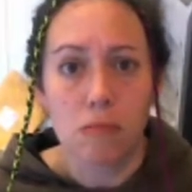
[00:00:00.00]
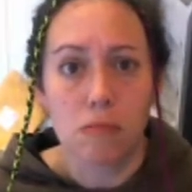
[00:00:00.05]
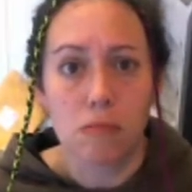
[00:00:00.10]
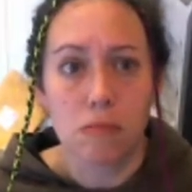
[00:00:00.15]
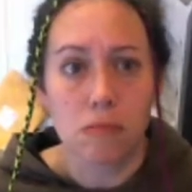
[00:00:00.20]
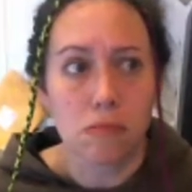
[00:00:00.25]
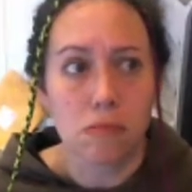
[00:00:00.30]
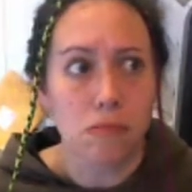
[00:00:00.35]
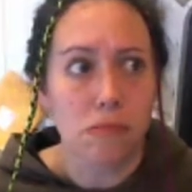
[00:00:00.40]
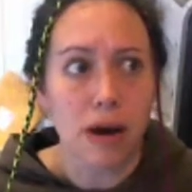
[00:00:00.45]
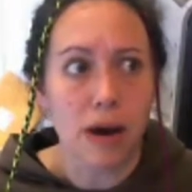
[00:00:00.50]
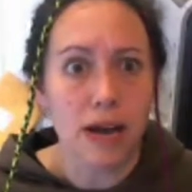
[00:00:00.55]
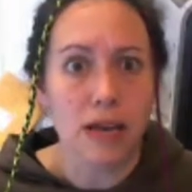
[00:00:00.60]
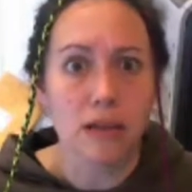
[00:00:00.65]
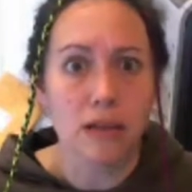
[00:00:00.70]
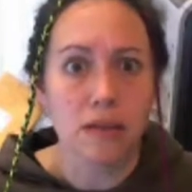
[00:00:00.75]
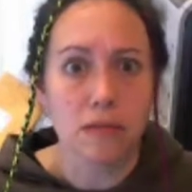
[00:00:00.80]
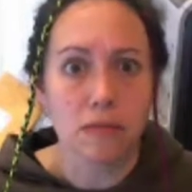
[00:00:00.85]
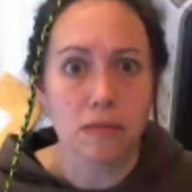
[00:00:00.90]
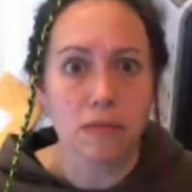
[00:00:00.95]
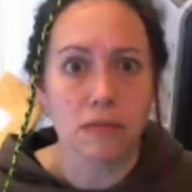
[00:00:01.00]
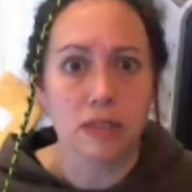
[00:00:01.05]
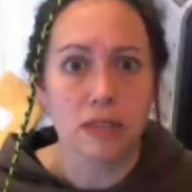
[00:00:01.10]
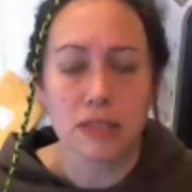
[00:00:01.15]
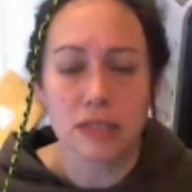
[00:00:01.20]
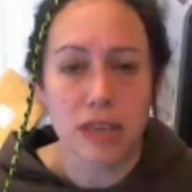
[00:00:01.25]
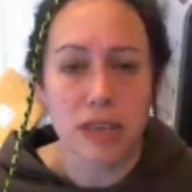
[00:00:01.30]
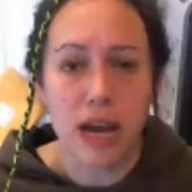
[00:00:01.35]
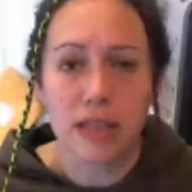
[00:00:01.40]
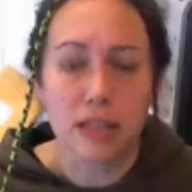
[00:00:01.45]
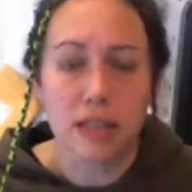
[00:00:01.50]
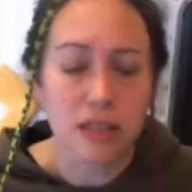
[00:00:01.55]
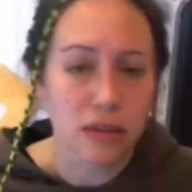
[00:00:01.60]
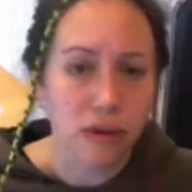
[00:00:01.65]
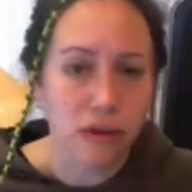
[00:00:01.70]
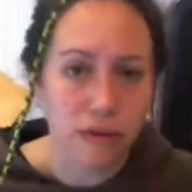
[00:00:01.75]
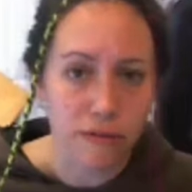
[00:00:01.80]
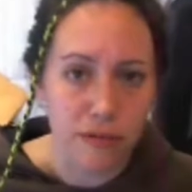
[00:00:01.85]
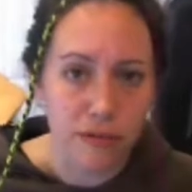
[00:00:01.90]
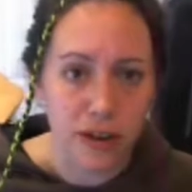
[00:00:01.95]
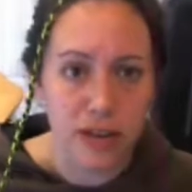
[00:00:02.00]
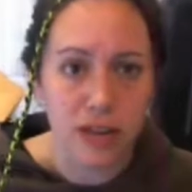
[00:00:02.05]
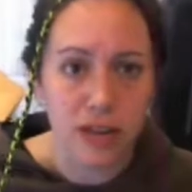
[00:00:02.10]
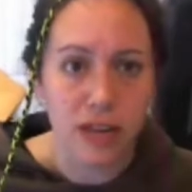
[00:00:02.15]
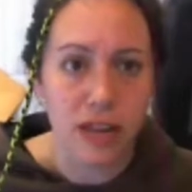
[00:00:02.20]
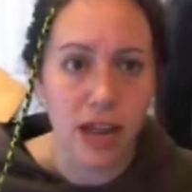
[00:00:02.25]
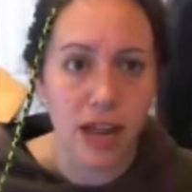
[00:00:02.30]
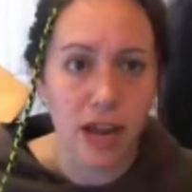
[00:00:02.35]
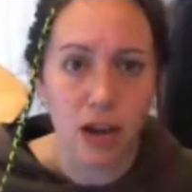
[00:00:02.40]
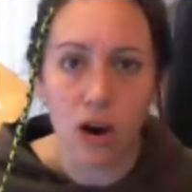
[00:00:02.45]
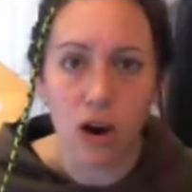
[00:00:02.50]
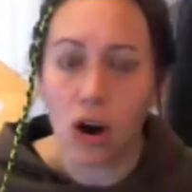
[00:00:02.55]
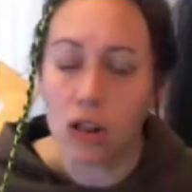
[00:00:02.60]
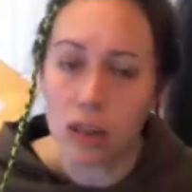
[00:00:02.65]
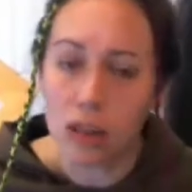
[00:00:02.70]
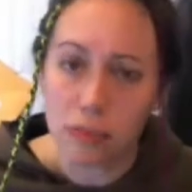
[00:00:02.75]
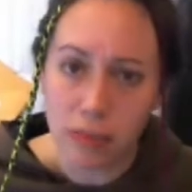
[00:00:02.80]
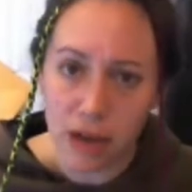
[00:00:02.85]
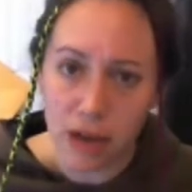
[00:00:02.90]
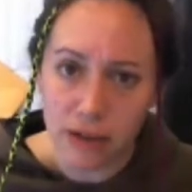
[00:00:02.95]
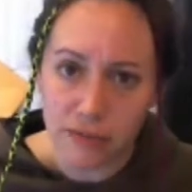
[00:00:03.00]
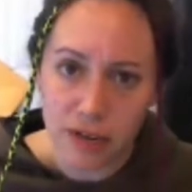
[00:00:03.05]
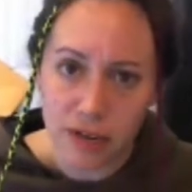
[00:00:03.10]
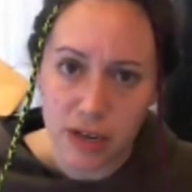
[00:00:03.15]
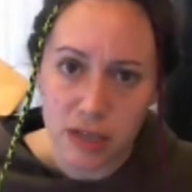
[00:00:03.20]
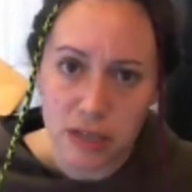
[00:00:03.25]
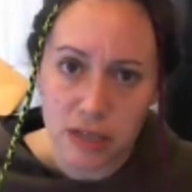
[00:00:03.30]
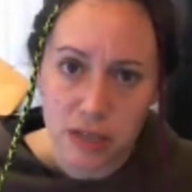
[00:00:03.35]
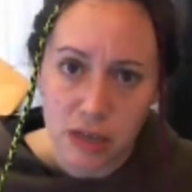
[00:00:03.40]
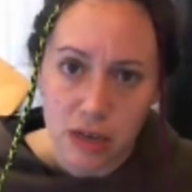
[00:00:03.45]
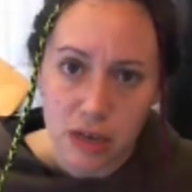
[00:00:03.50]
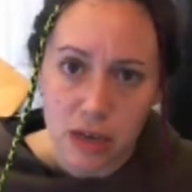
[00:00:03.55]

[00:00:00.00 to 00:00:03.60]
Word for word: might decide that they're offended and call it blackface,